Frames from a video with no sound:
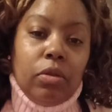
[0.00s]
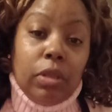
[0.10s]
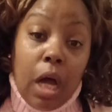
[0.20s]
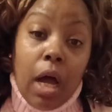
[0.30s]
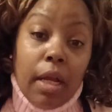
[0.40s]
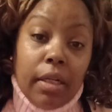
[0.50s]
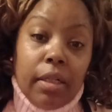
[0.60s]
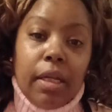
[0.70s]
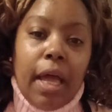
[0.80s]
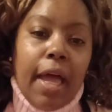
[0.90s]
done
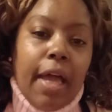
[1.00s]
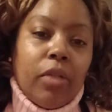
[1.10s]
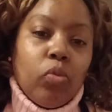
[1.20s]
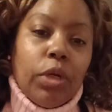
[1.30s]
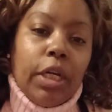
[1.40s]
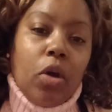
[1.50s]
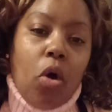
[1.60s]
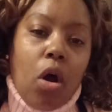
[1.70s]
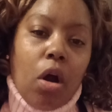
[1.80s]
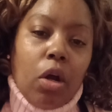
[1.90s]
and we
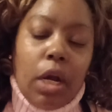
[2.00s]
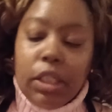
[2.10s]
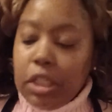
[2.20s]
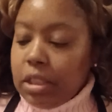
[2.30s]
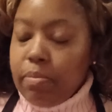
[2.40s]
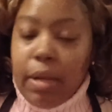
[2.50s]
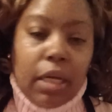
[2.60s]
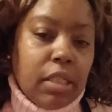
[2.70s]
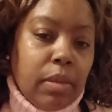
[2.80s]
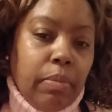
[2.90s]
are going to just make
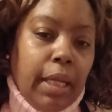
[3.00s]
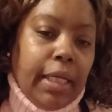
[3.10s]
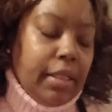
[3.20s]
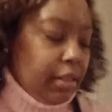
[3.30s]
us a plate.